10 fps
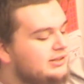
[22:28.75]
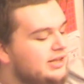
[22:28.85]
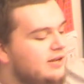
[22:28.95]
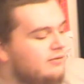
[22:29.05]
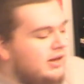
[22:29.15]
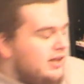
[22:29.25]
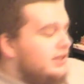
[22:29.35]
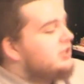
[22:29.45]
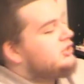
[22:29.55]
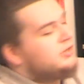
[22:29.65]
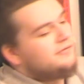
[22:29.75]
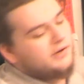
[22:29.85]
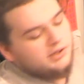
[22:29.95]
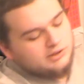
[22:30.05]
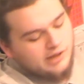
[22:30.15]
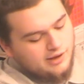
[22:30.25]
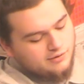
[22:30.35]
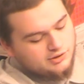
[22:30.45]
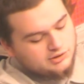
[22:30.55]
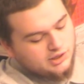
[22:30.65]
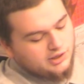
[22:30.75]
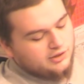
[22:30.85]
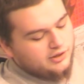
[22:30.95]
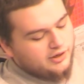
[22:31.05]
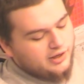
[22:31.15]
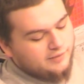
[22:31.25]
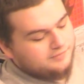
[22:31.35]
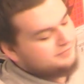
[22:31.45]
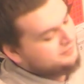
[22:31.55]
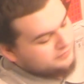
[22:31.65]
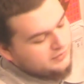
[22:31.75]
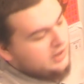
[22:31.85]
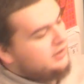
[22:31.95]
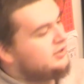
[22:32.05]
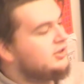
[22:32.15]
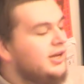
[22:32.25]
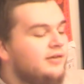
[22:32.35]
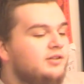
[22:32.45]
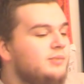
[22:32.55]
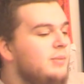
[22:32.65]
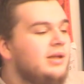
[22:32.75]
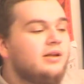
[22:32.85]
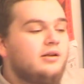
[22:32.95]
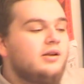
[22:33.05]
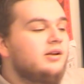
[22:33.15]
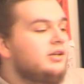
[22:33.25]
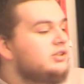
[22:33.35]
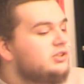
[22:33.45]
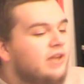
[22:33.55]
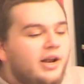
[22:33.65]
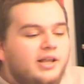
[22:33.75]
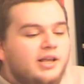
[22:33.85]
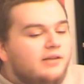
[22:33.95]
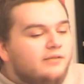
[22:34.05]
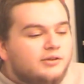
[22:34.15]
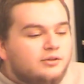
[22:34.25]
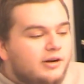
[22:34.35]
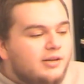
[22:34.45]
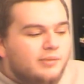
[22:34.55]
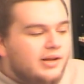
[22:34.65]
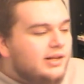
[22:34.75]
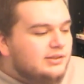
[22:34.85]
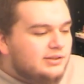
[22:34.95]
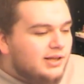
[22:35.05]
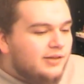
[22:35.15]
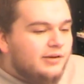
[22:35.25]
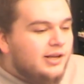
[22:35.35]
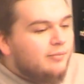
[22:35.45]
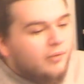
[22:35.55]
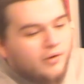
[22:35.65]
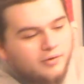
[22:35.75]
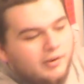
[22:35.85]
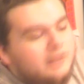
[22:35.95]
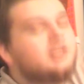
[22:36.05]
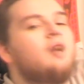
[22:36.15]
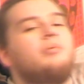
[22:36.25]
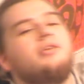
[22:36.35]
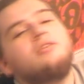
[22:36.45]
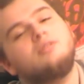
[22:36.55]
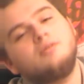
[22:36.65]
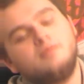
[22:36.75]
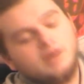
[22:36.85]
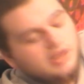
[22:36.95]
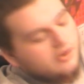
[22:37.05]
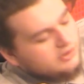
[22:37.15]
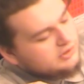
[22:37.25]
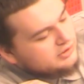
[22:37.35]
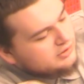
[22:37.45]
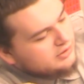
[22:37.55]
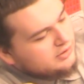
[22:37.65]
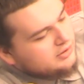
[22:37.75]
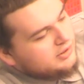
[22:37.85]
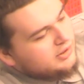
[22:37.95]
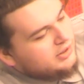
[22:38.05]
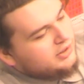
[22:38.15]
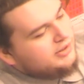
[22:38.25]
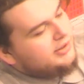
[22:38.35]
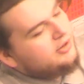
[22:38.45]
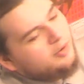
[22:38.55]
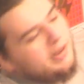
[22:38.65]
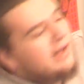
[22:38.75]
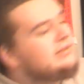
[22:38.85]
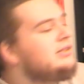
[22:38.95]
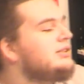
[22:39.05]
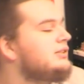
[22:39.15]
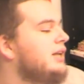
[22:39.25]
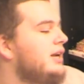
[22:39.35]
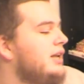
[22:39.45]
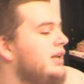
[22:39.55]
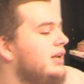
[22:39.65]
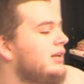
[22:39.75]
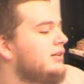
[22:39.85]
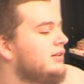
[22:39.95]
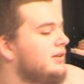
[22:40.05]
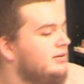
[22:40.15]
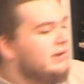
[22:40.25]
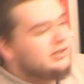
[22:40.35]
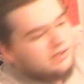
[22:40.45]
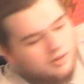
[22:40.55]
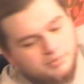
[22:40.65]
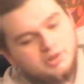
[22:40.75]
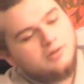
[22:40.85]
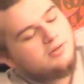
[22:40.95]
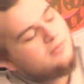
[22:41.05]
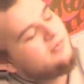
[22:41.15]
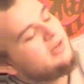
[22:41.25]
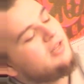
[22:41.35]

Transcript: And let's say if this is your first language and you're learning this language, maybe study it for 20 minutes, and when you get bored, watch a couple YouTube videos, then go back to your studying, and watch a couple YouTube